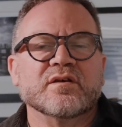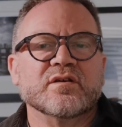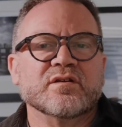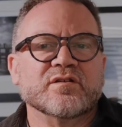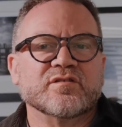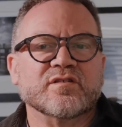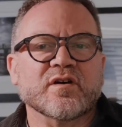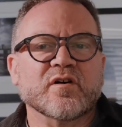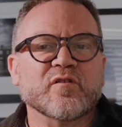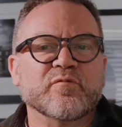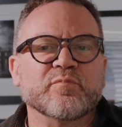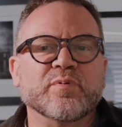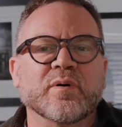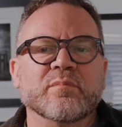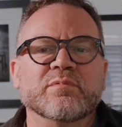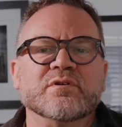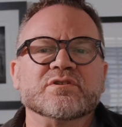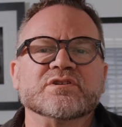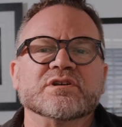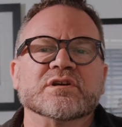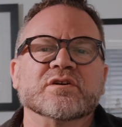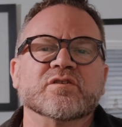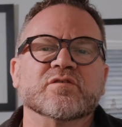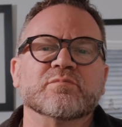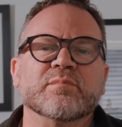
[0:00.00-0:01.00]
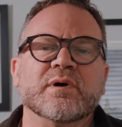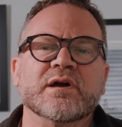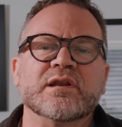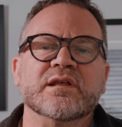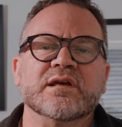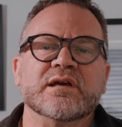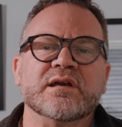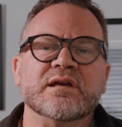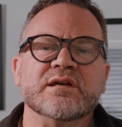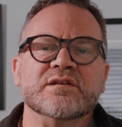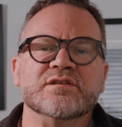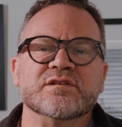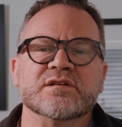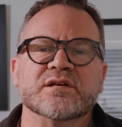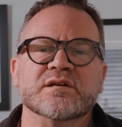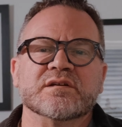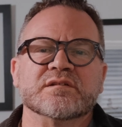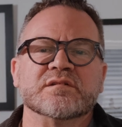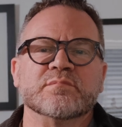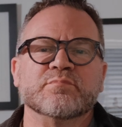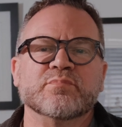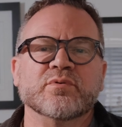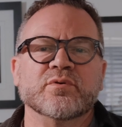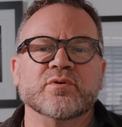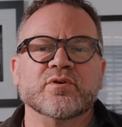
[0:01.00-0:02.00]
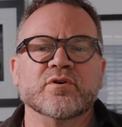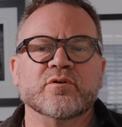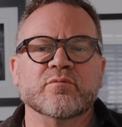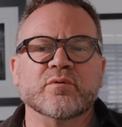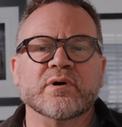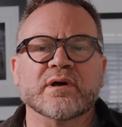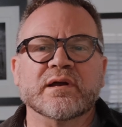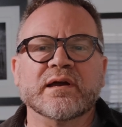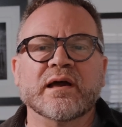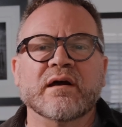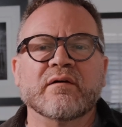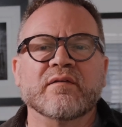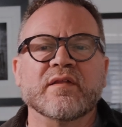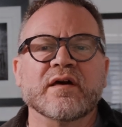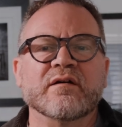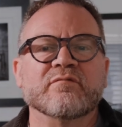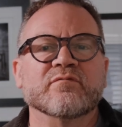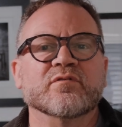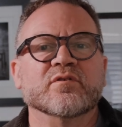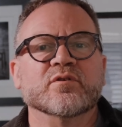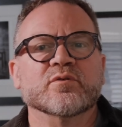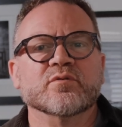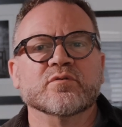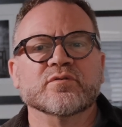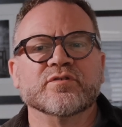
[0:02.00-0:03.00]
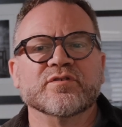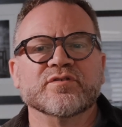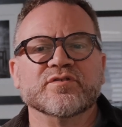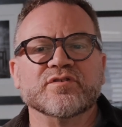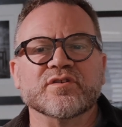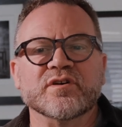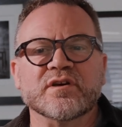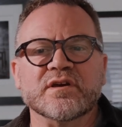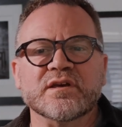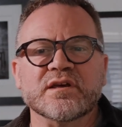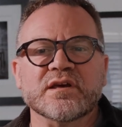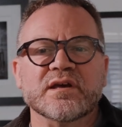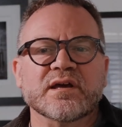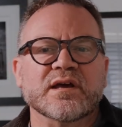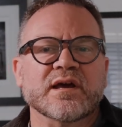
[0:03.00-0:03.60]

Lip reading: Self-publishing has made it easier to put your work out there for all to see,